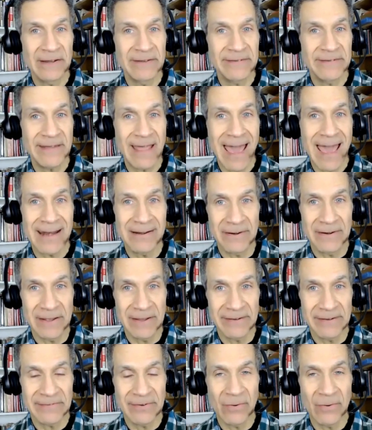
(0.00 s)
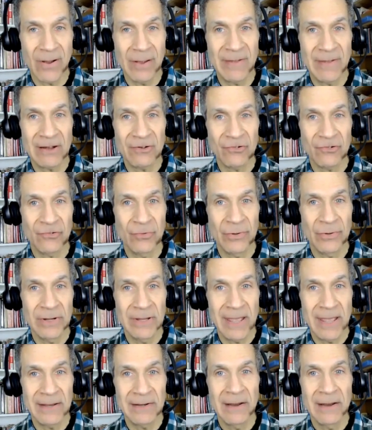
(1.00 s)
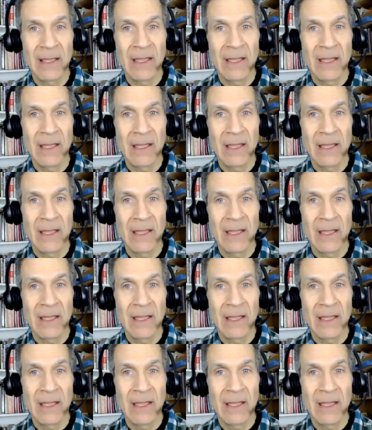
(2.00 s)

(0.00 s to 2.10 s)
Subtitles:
on Saturday, so I'm not sure yet